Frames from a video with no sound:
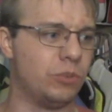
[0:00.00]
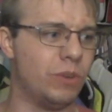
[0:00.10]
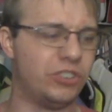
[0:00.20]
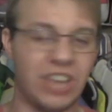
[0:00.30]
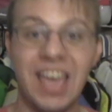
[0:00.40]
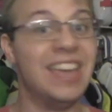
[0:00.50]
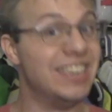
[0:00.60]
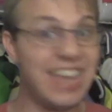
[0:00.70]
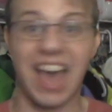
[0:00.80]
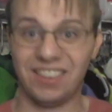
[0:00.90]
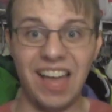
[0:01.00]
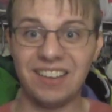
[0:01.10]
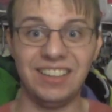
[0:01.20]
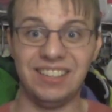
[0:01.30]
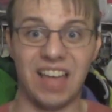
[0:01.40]
to which, yeah,
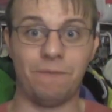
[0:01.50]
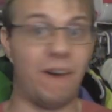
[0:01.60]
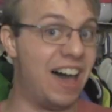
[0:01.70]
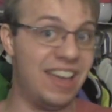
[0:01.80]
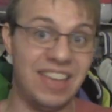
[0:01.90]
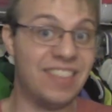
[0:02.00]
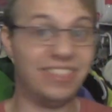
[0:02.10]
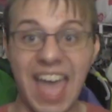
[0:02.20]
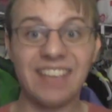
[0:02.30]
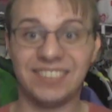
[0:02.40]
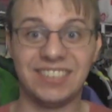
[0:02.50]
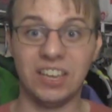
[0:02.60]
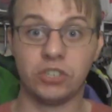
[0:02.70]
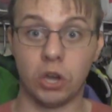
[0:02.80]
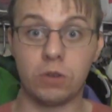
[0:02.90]
luckily enough, uh, that
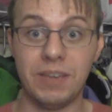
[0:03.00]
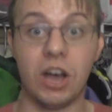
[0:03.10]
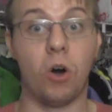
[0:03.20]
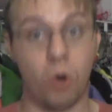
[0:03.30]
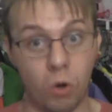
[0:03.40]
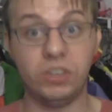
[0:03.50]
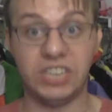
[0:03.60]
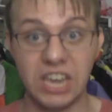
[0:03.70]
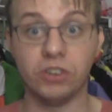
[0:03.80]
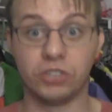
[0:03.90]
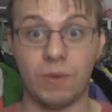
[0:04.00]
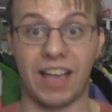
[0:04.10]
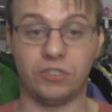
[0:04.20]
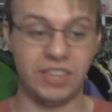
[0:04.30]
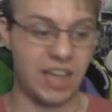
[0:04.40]
still took me a whole year to
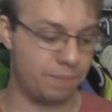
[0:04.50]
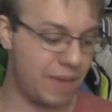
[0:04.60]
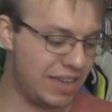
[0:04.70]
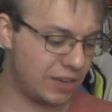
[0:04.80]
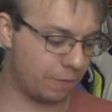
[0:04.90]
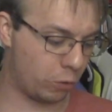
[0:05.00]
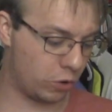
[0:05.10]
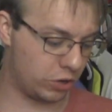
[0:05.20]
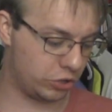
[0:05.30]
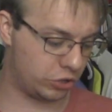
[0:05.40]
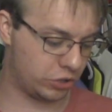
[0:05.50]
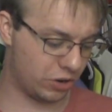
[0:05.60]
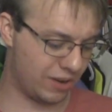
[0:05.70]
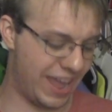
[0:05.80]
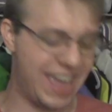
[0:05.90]
actually uh, make uh, for uh, a
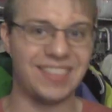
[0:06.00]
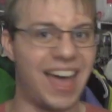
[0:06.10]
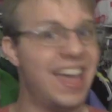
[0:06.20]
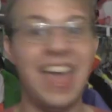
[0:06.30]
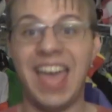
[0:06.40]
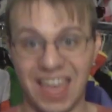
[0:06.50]
sure, and uh,